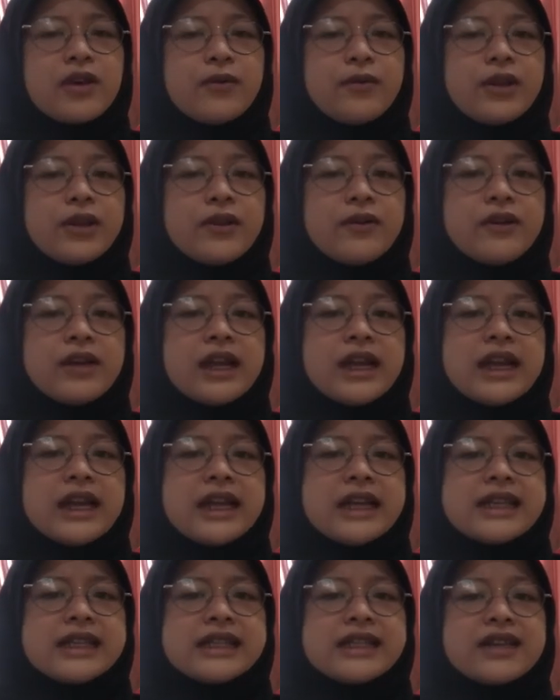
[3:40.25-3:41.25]
we know that
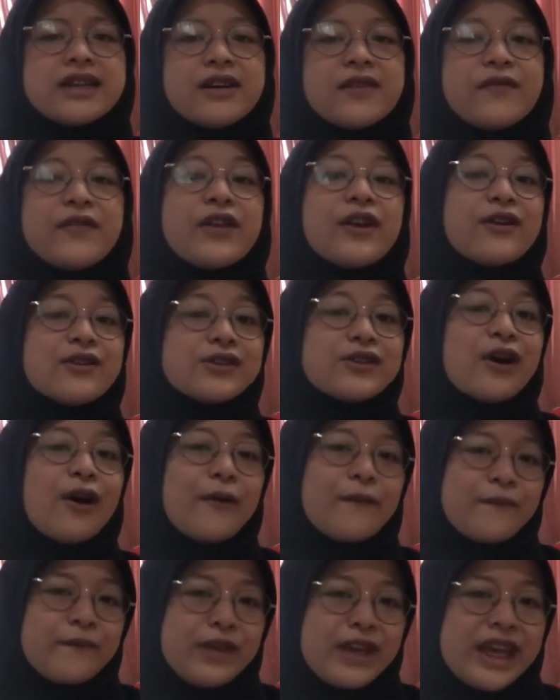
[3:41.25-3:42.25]
it is a
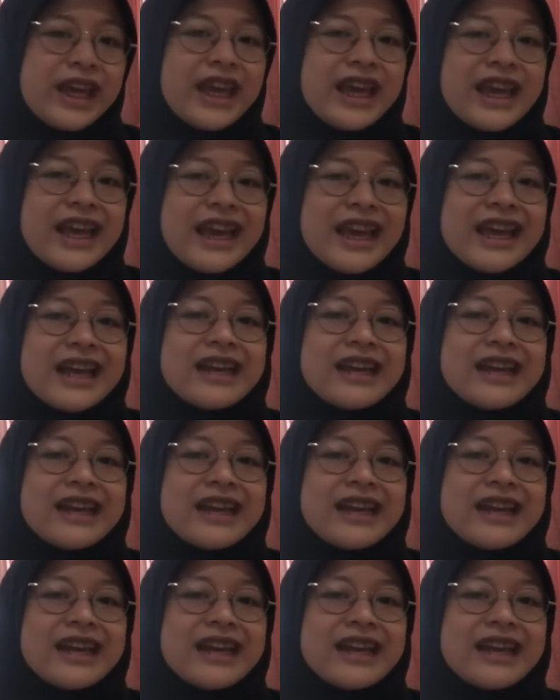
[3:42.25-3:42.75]
philosophy